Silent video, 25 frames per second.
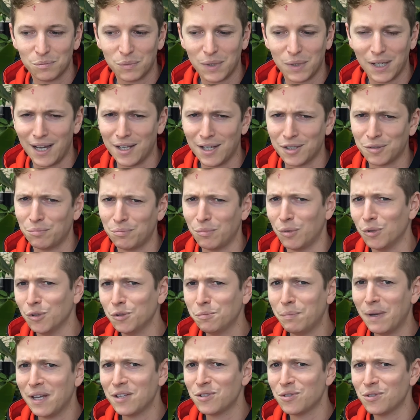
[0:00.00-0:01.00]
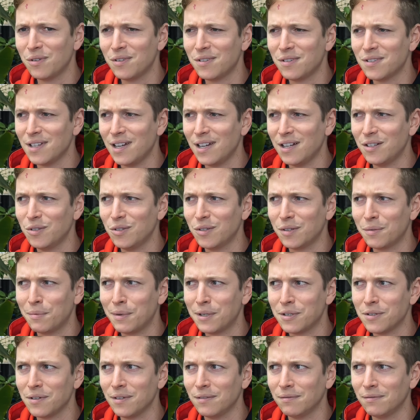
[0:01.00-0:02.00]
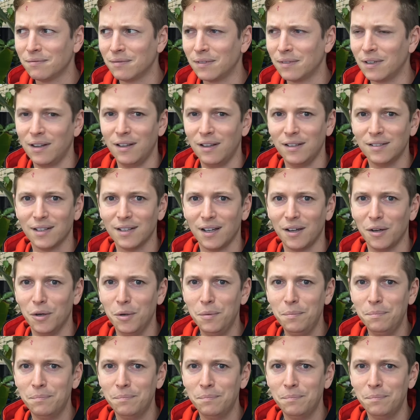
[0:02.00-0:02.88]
I guess most pets are inside during winter, at least I hope.